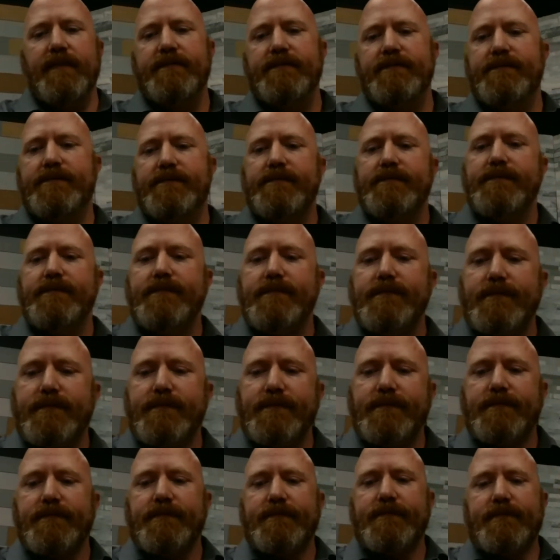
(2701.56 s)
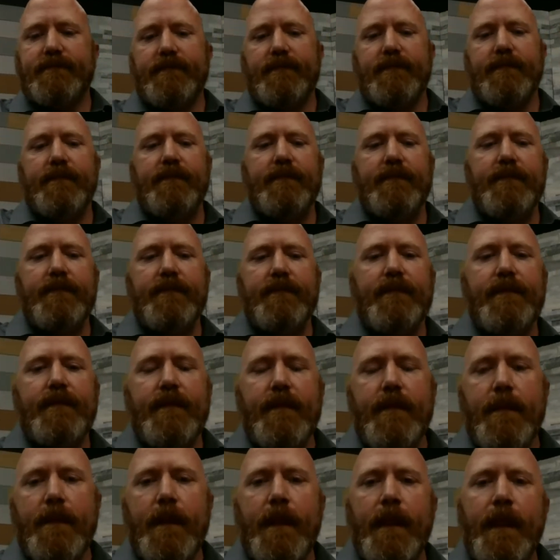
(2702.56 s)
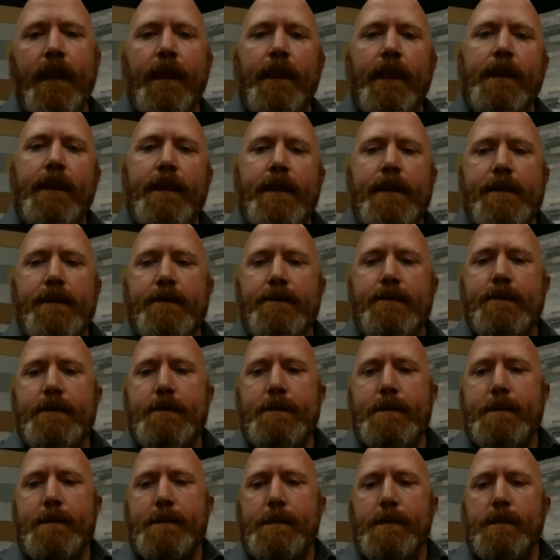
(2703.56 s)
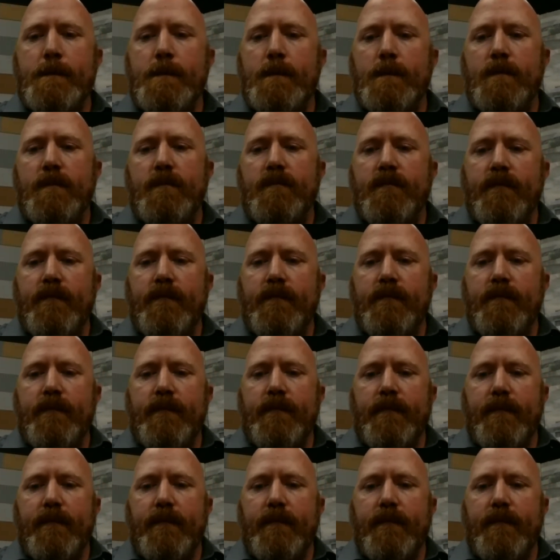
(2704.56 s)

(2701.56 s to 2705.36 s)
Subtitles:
All right. It looks like you must have covered everything pretty